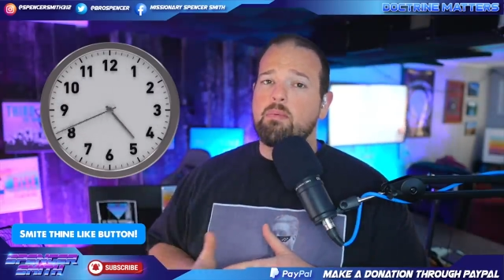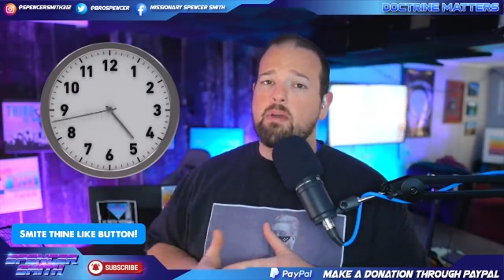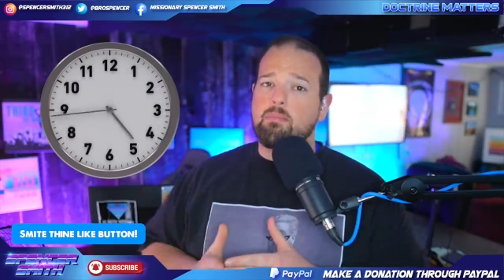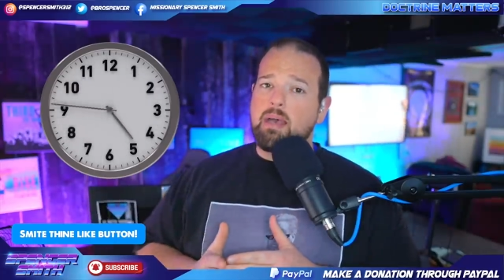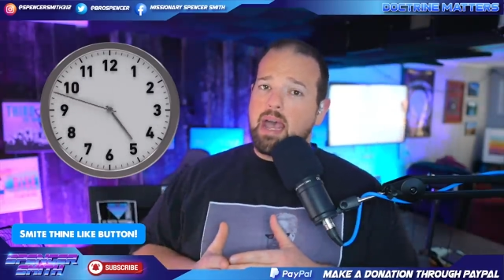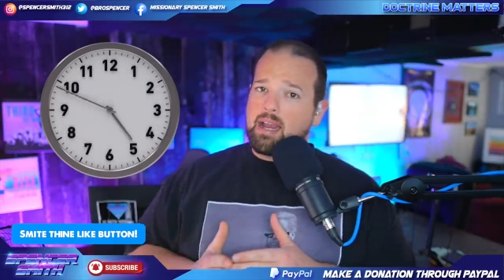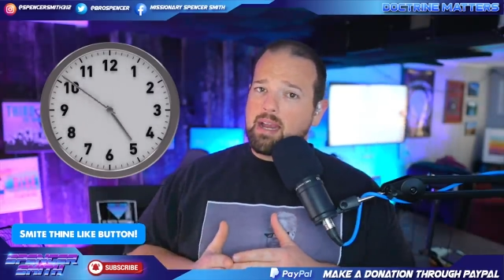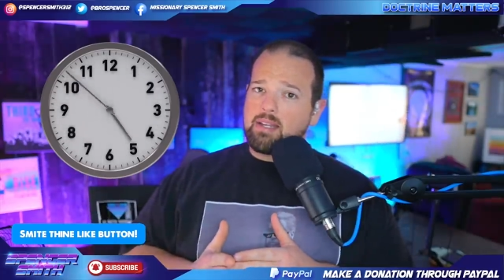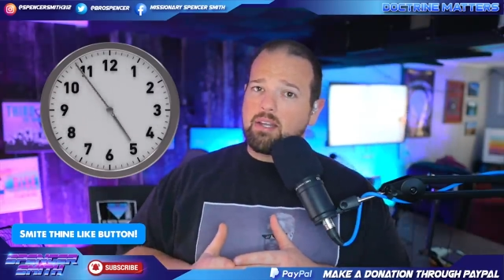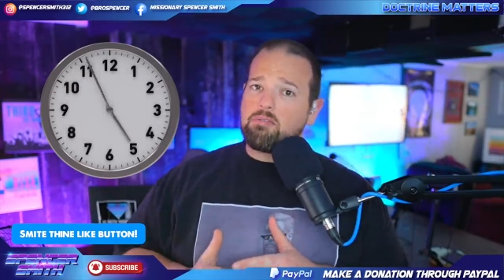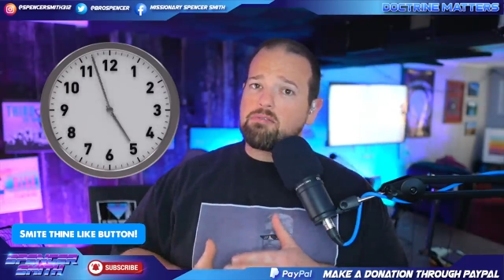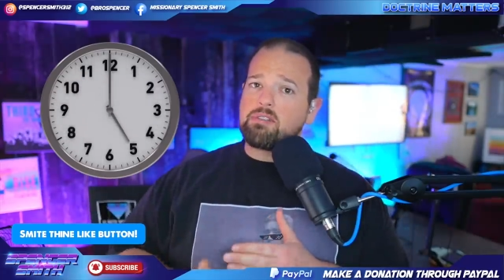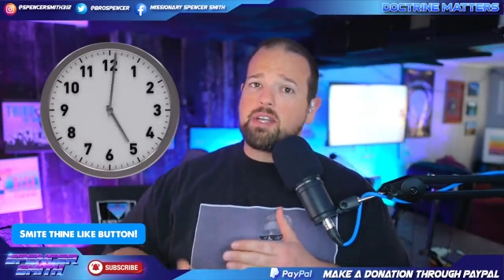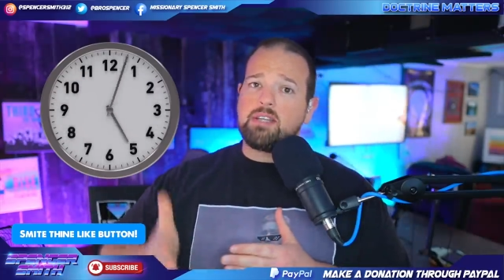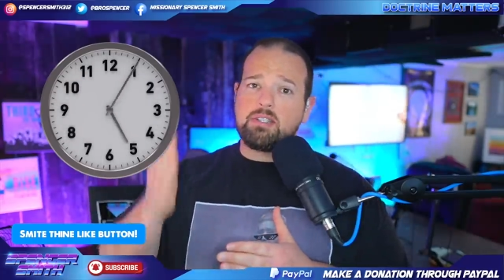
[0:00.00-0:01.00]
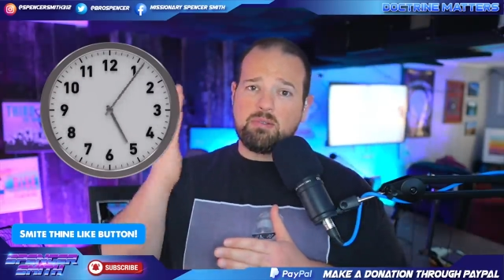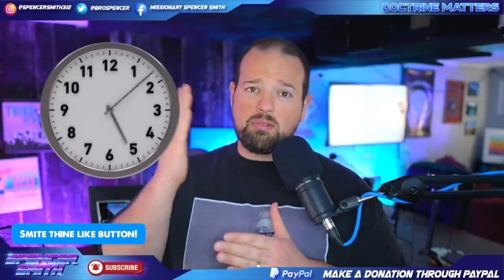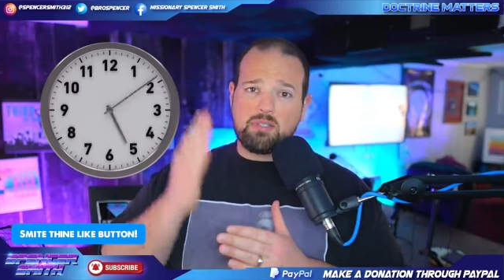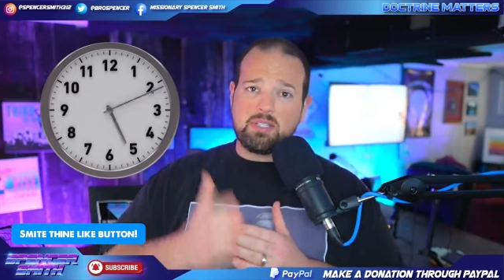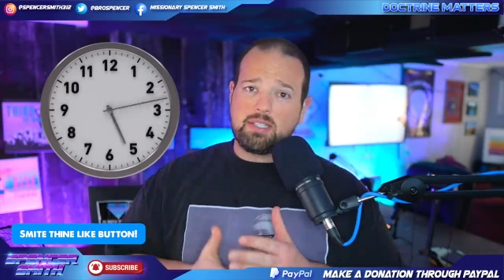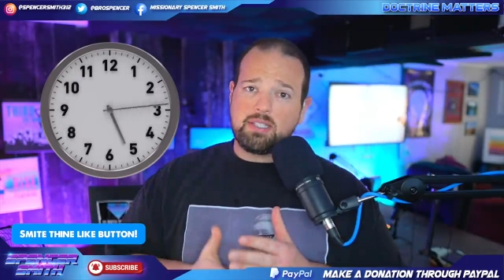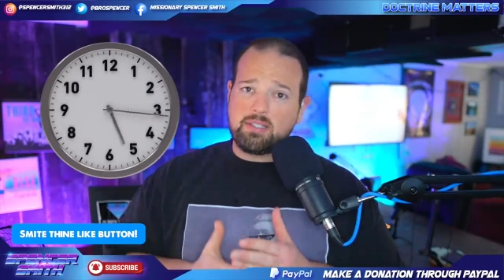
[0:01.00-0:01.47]
but back in those days, it
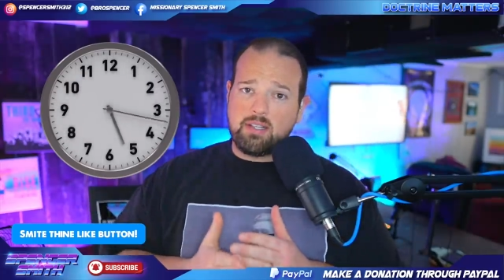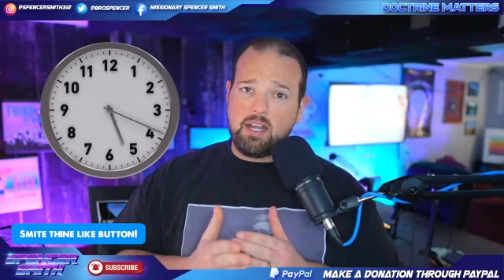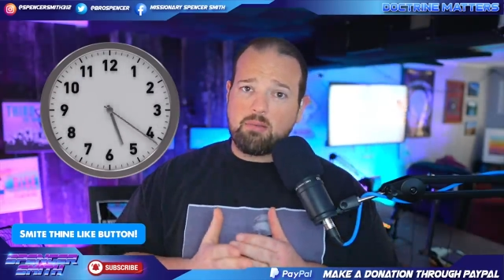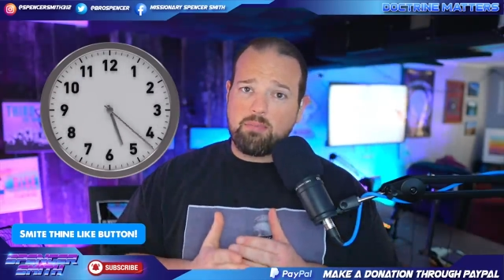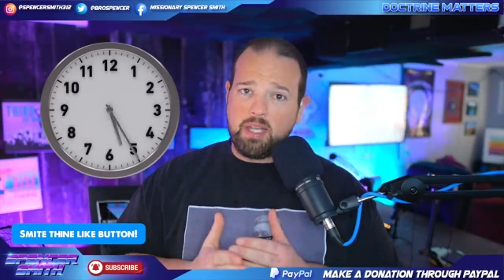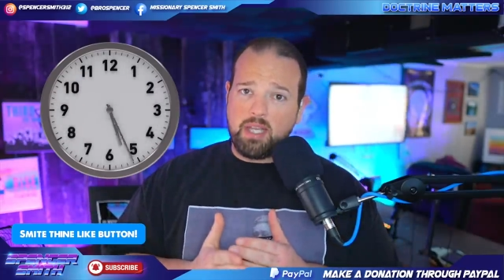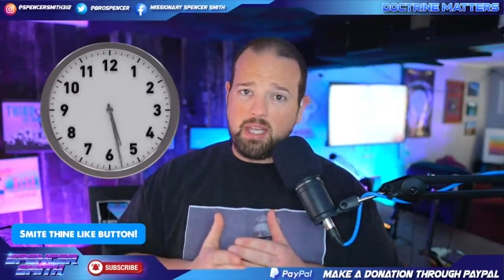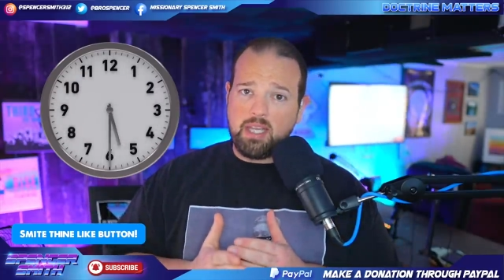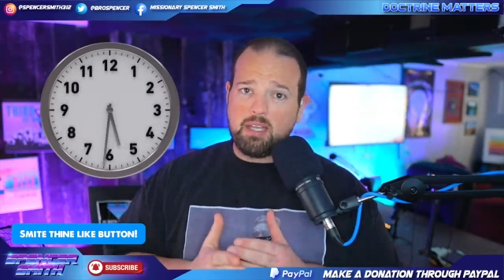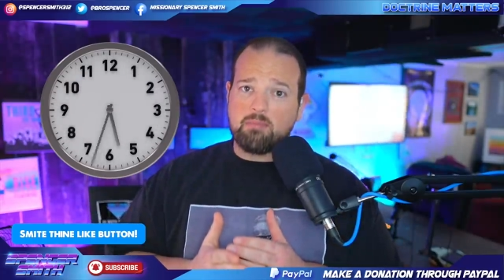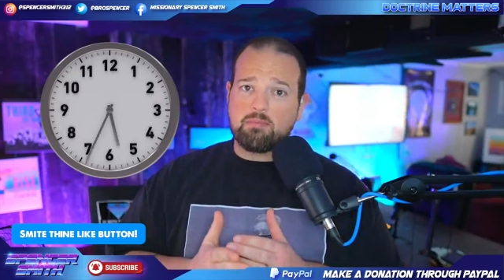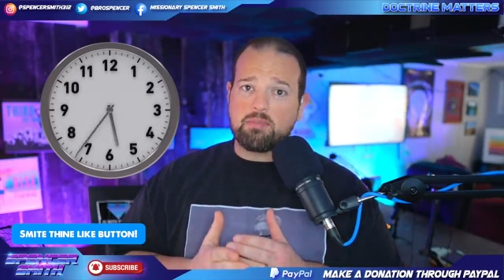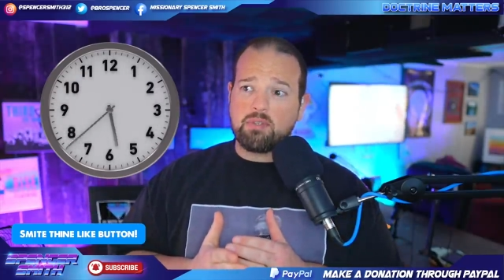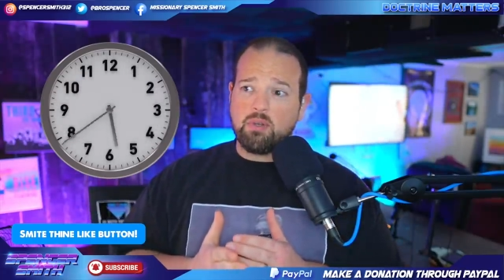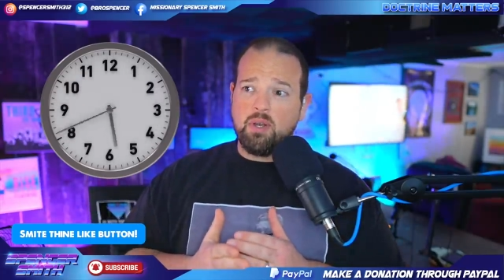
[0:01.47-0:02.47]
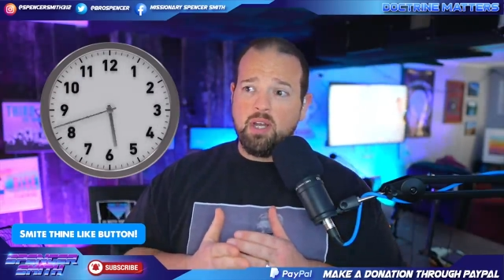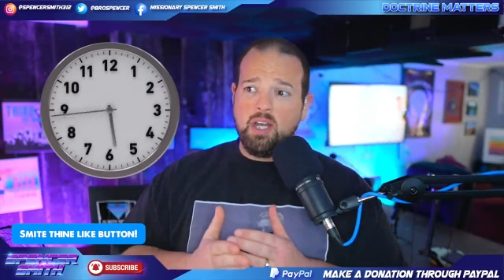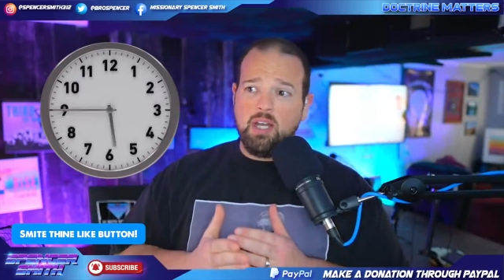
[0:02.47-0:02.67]
was 6 o'clock p.m. So